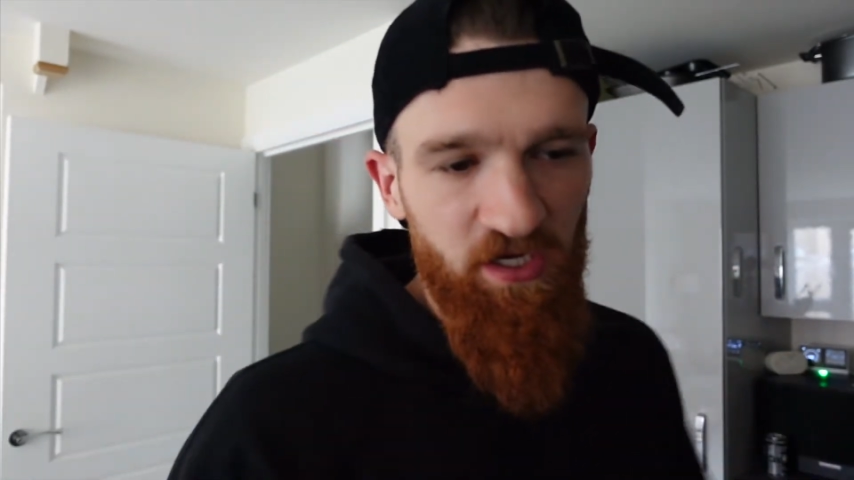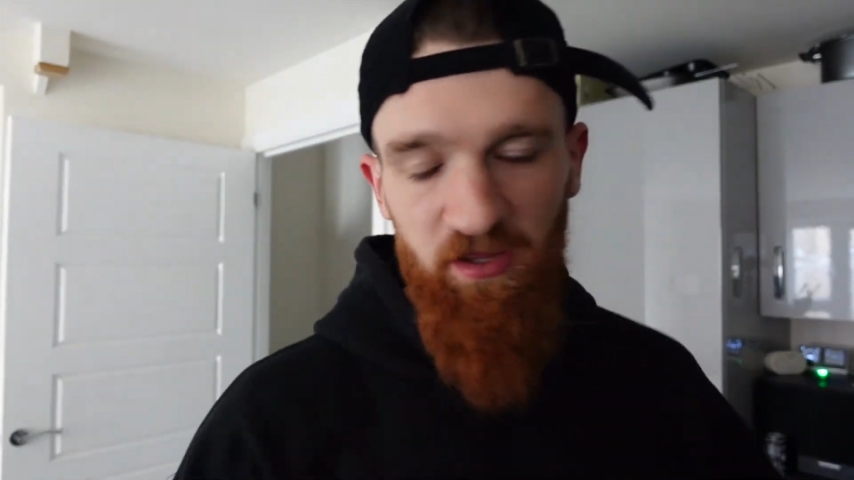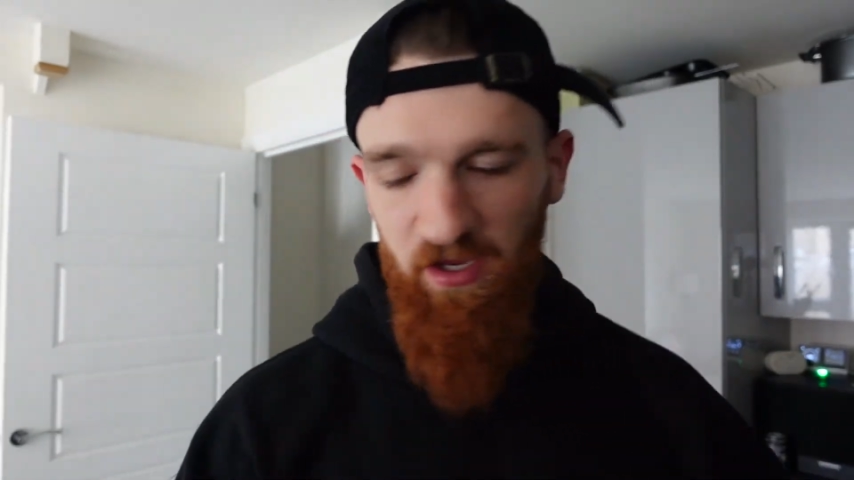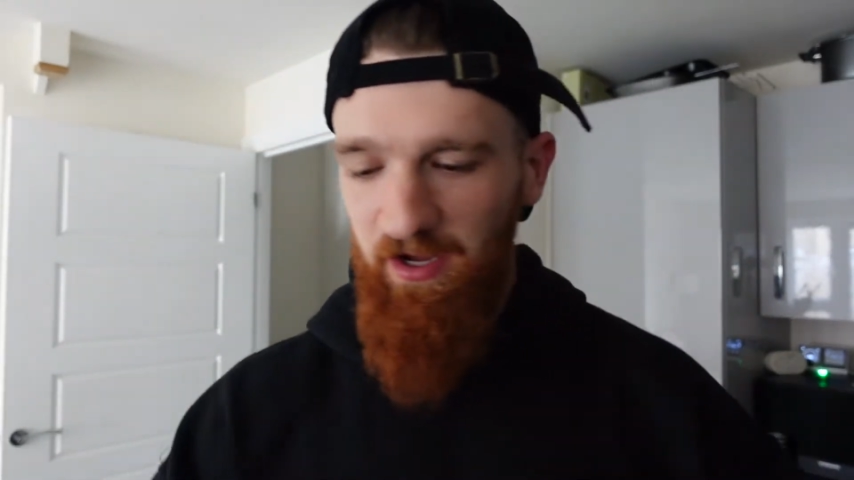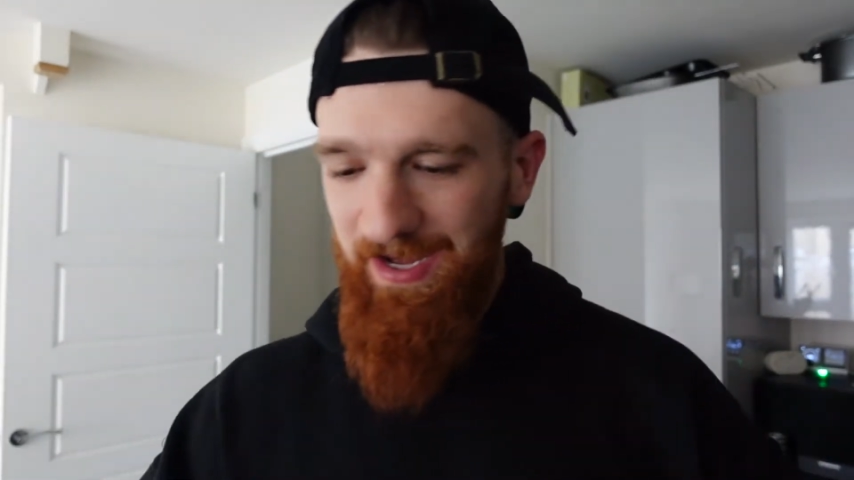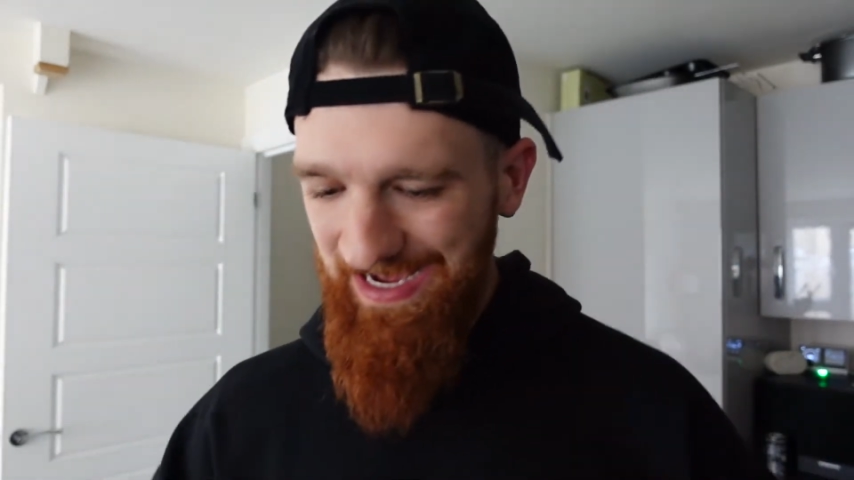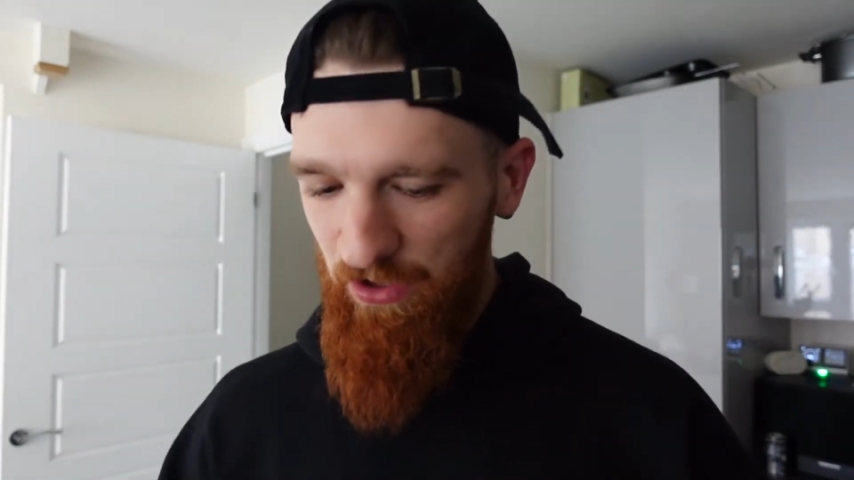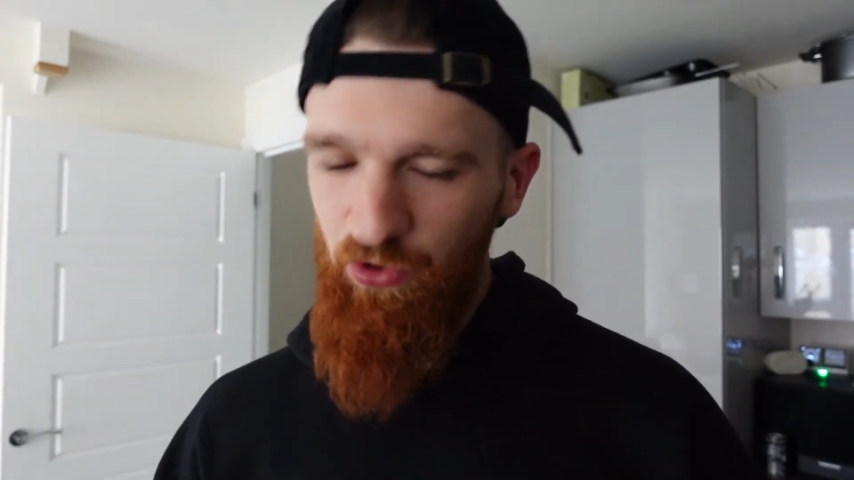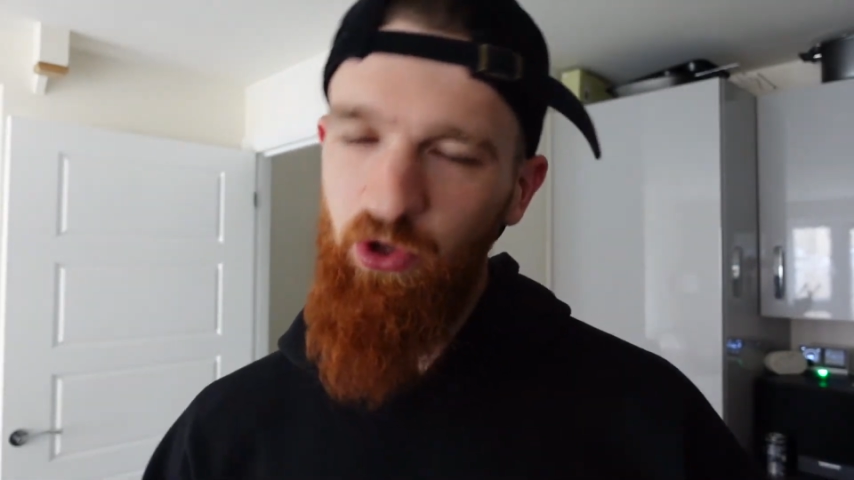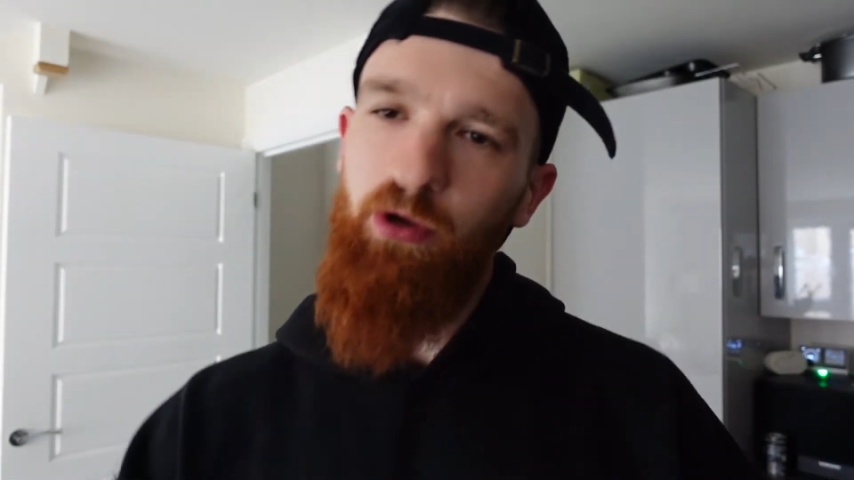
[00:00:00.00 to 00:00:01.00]
that
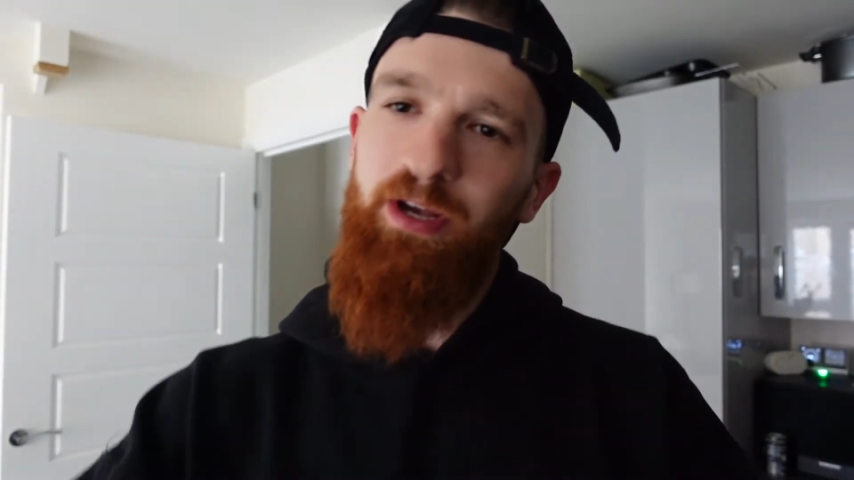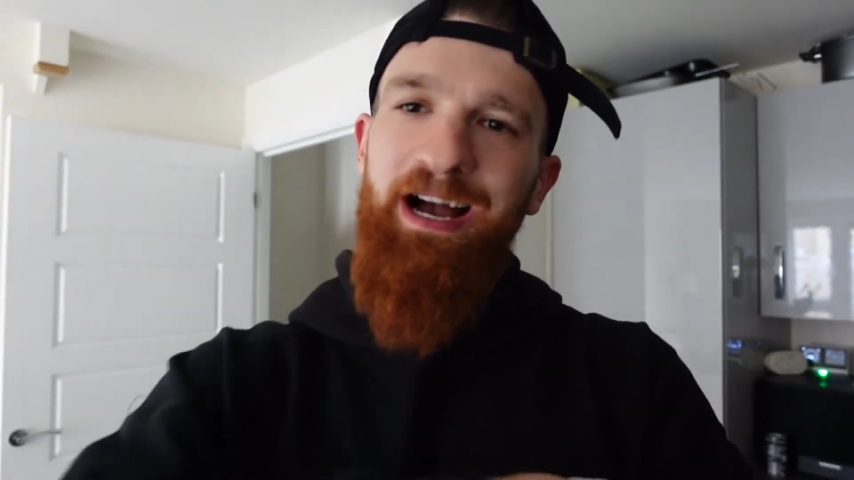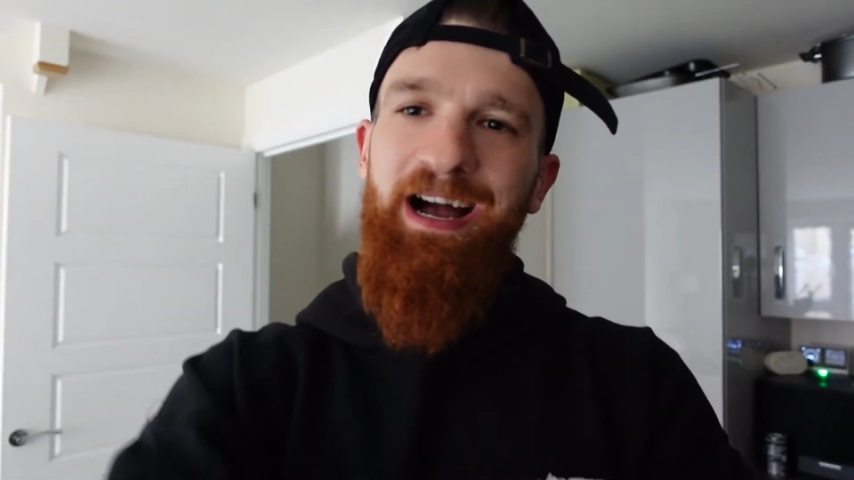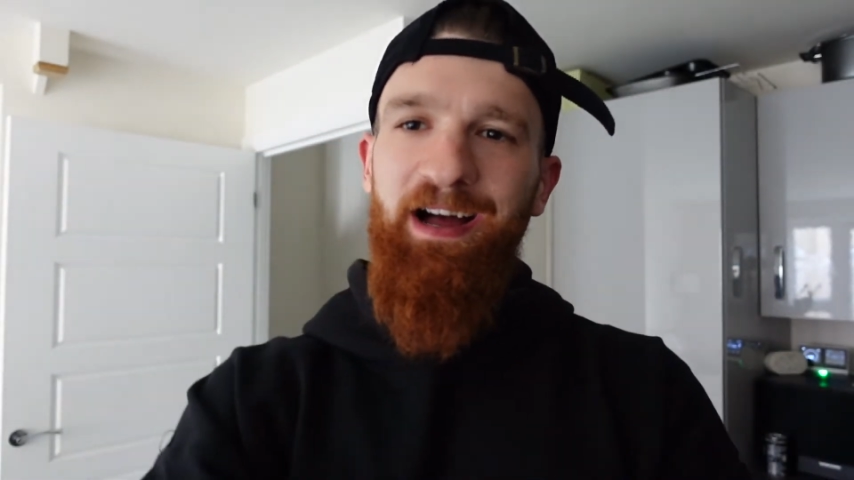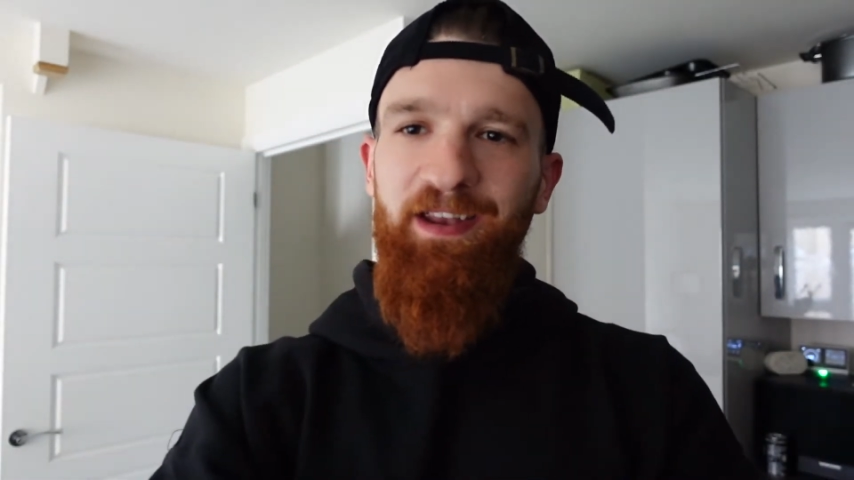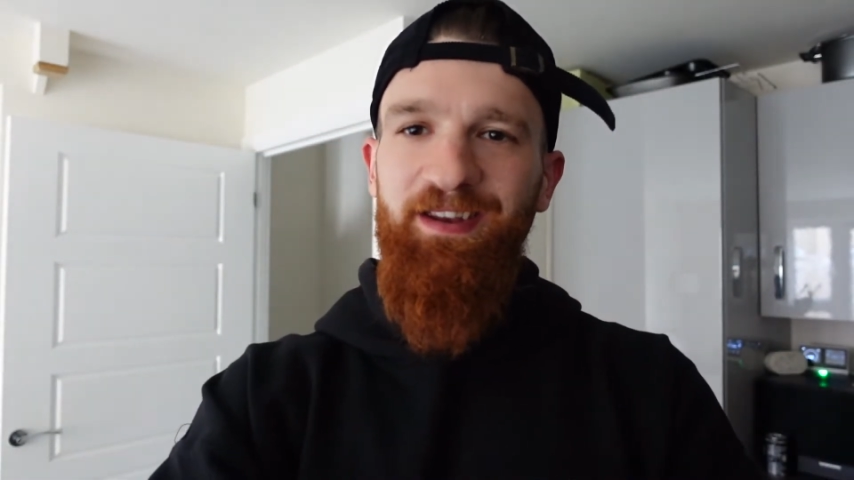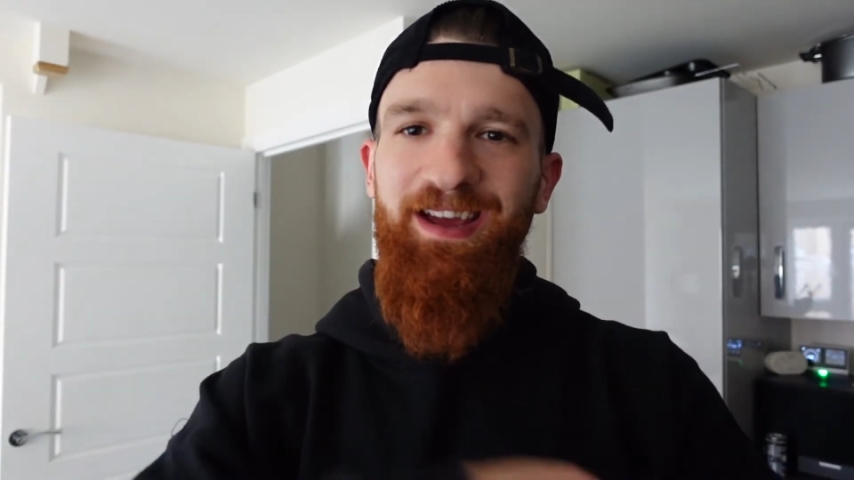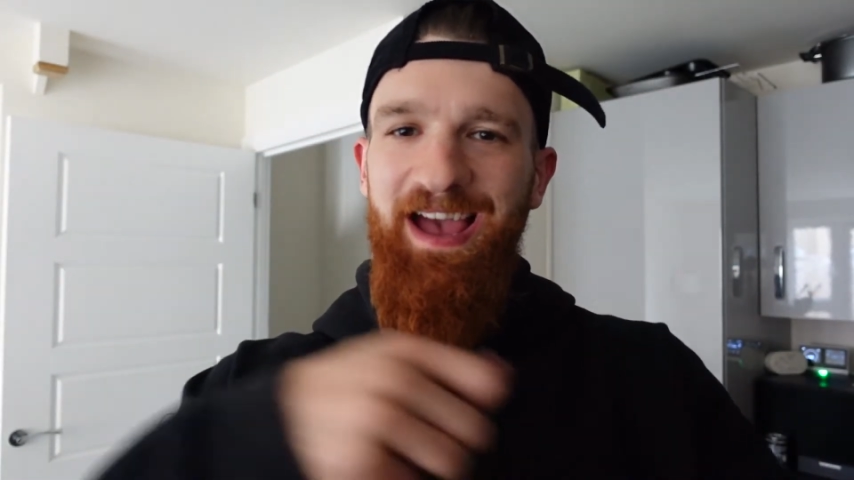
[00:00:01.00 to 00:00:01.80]
now you can